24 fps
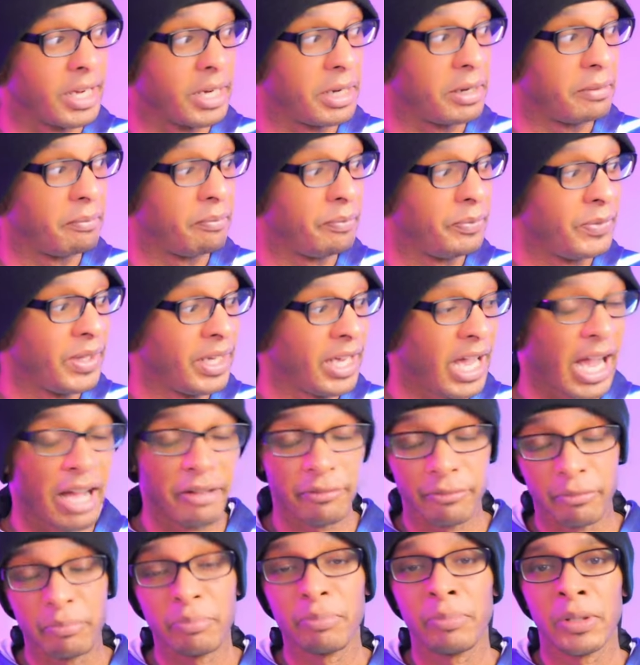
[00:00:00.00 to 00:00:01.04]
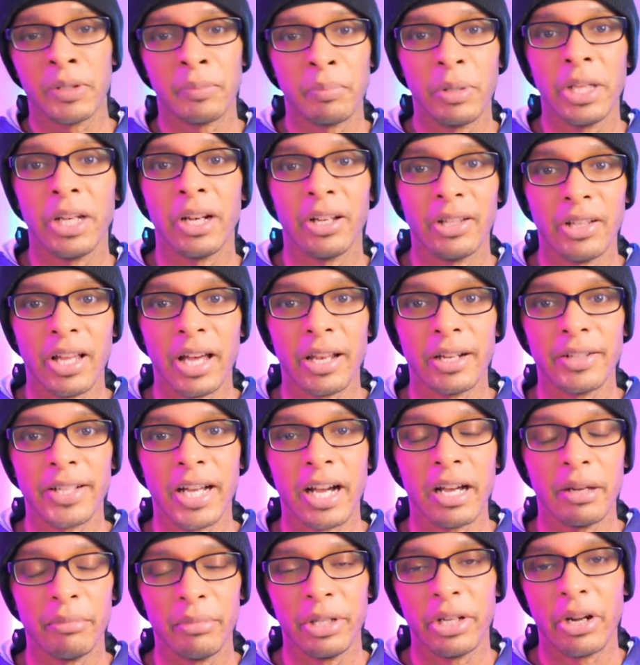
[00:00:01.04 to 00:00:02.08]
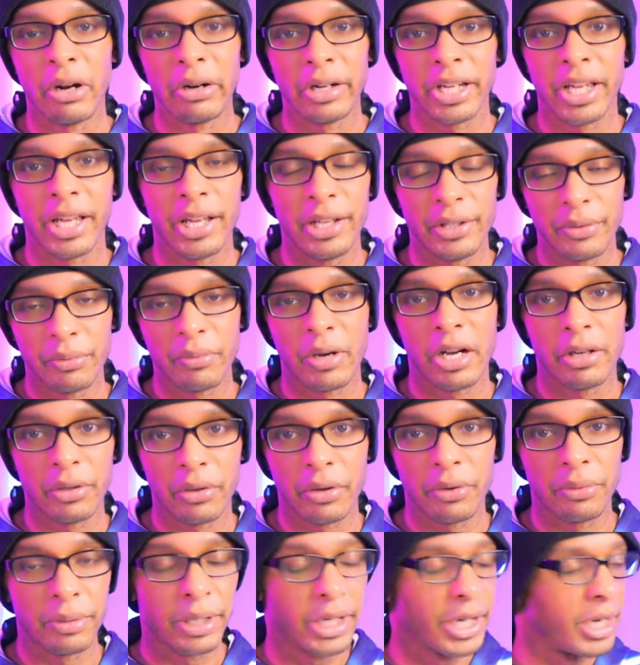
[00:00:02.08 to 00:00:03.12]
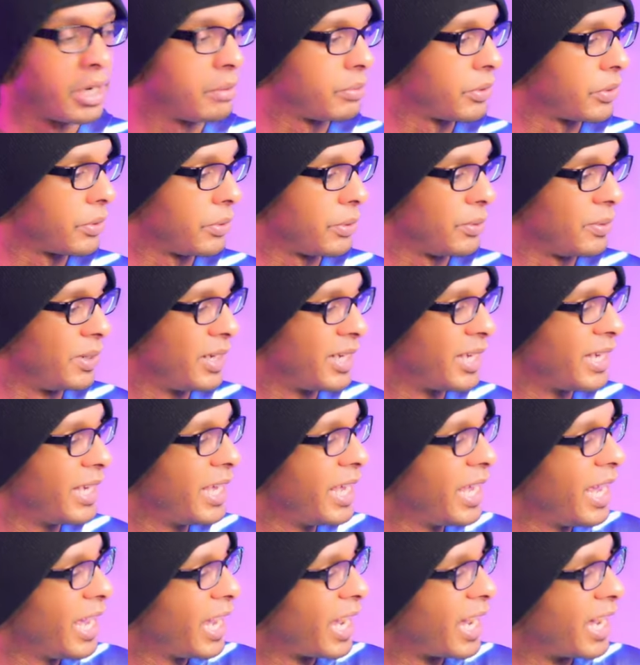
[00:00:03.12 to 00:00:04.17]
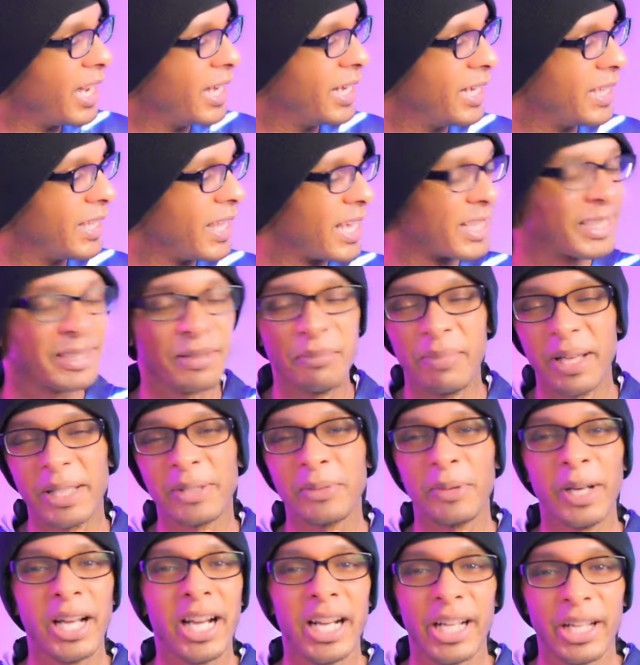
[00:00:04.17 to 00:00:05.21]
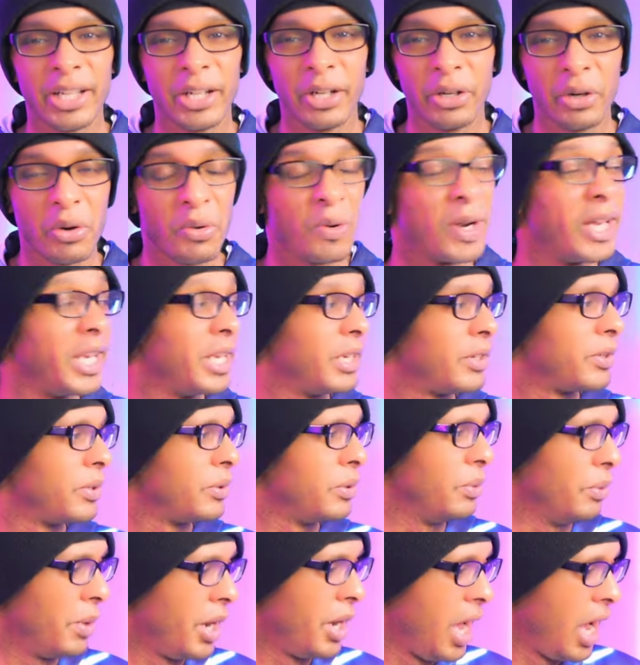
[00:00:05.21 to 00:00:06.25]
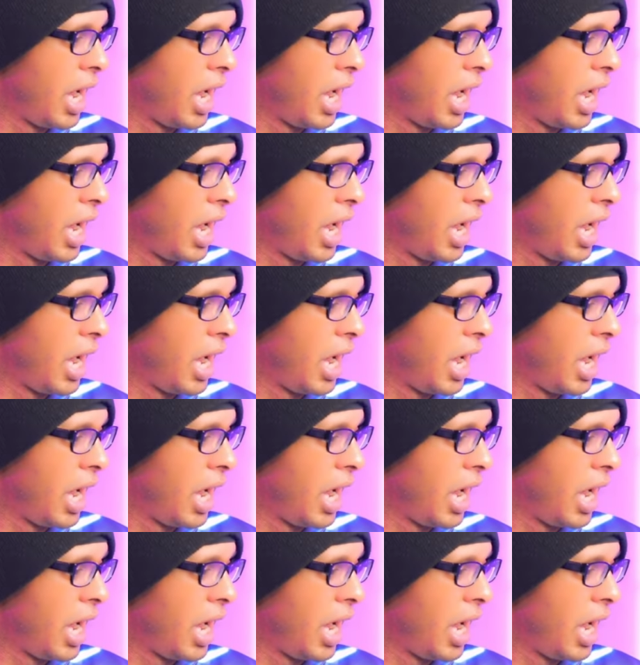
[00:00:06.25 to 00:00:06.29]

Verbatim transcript: Um, I've spent a lot of time in arcades while growing up, so uh, that's the best way I could equate it to.